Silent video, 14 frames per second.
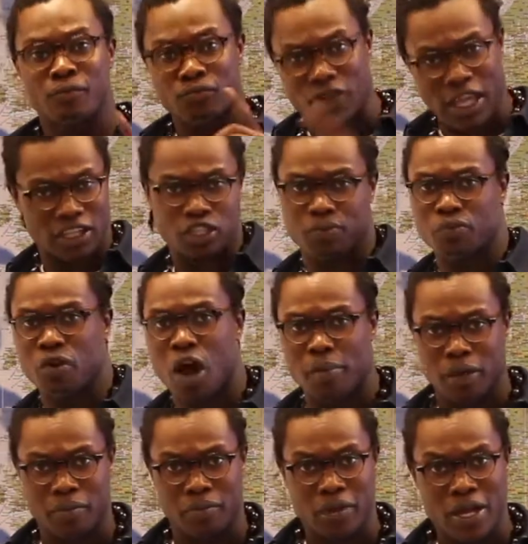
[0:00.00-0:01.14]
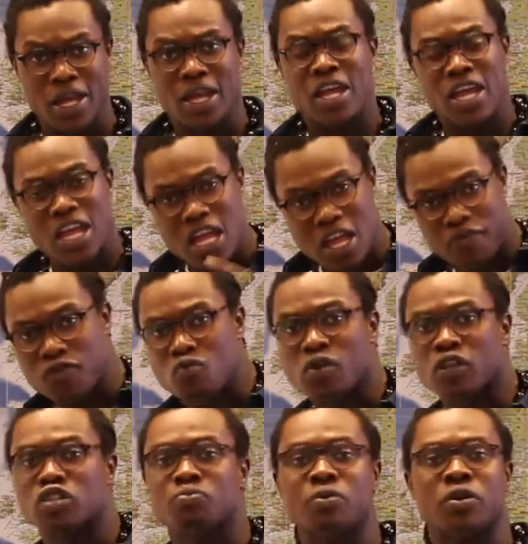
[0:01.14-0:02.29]
That's a problem. If you
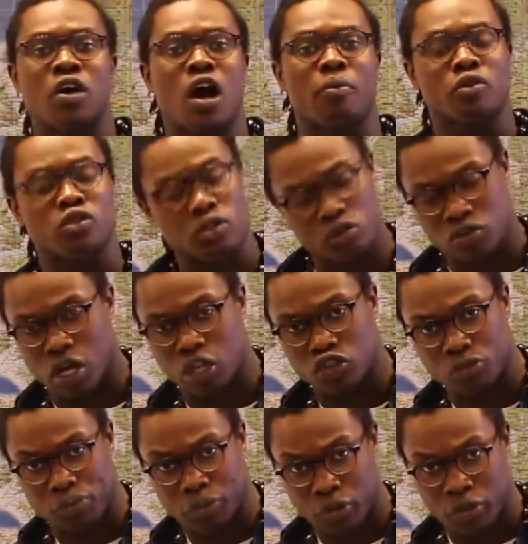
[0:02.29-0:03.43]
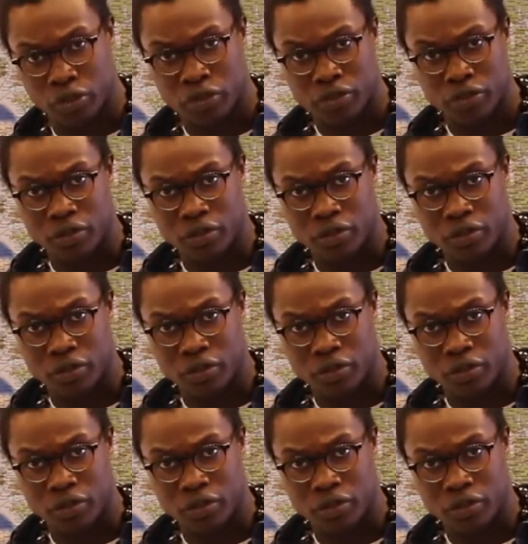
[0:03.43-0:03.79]
want to become a social entrepreneur,